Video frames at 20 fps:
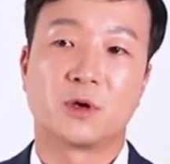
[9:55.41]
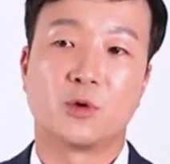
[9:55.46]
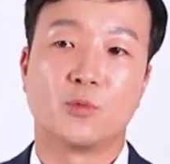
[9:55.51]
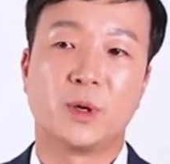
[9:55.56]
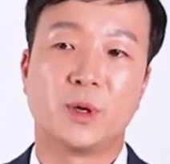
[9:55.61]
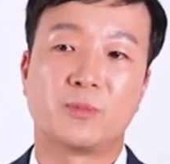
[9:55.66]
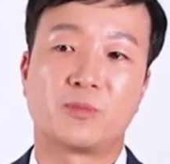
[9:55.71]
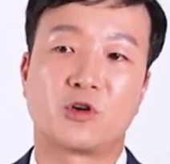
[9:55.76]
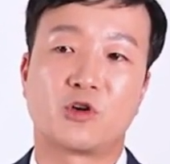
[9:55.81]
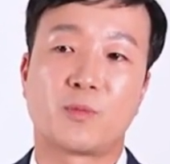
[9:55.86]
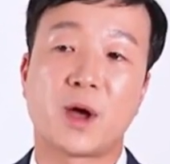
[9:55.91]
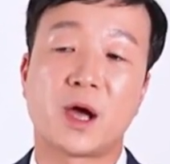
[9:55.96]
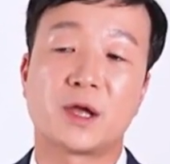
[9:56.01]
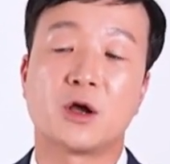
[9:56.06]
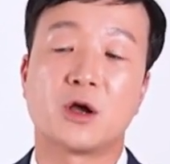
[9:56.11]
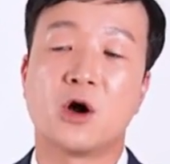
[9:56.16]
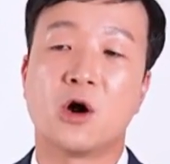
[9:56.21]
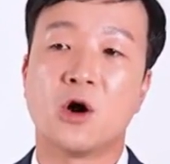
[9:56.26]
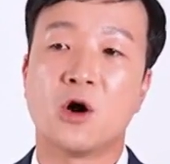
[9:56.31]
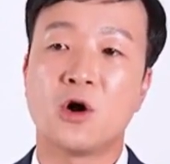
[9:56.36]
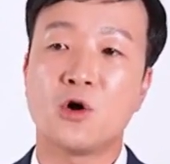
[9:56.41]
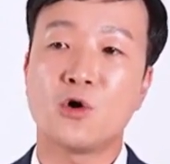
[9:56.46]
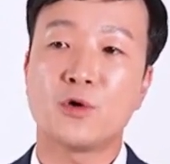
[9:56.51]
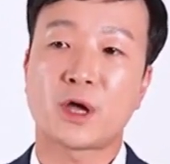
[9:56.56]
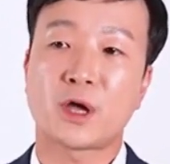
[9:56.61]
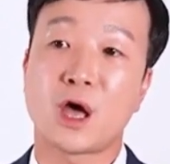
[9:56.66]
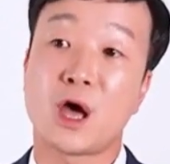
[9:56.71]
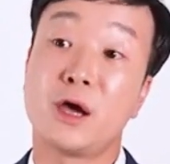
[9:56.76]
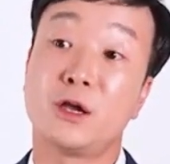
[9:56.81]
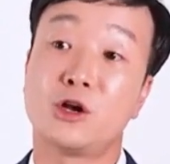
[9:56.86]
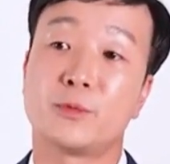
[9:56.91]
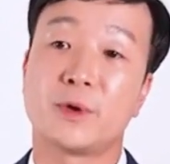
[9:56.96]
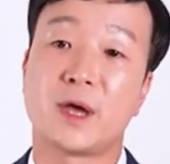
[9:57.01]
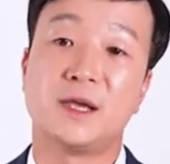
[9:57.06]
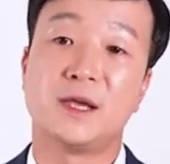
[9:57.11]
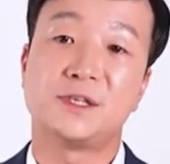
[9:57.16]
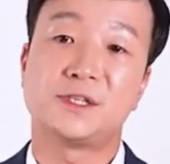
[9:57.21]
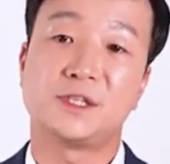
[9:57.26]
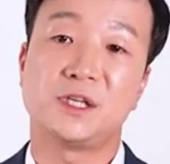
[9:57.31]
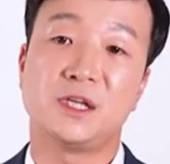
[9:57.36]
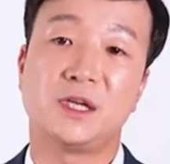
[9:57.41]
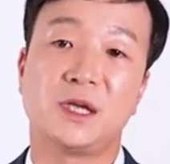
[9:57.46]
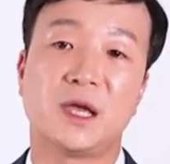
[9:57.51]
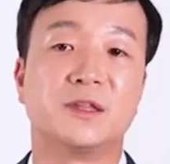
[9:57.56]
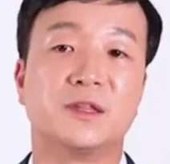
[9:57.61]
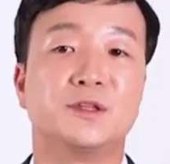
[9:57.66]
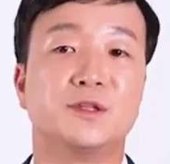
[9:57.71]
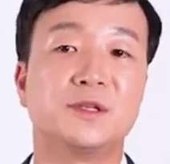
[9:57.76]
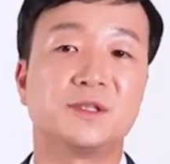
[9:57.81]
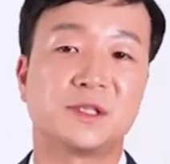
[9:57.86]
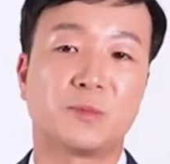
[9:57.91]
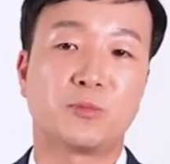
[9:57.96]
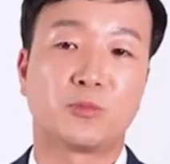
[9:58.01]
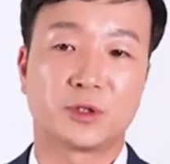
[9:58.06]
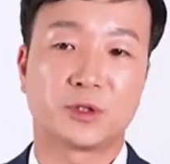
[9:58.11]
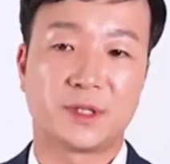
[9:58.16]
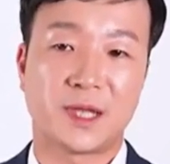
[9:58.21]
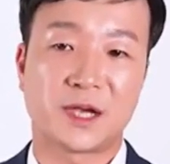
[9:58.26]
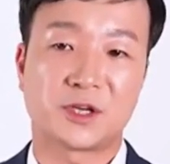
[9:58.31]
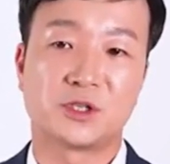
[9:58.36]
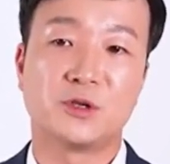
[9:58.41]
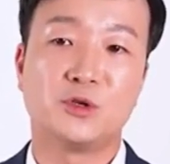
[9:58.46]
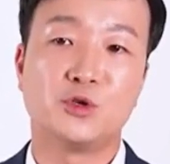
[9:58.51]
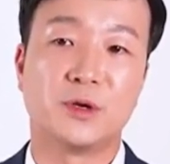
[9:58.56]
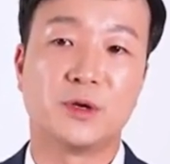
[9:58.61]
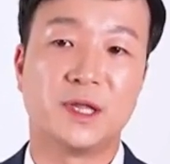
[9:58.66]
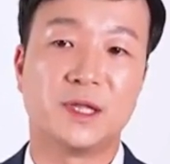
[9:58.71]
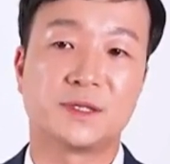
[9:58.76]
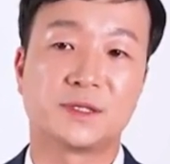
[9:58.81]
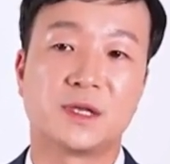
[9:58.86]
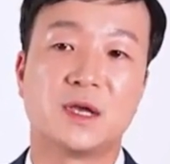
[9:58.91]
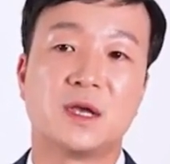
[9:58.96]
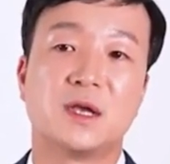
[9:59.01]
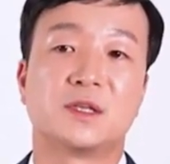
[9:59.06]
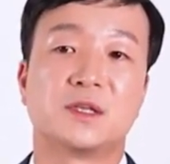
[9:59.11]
we provide all kind of AC and DC protection units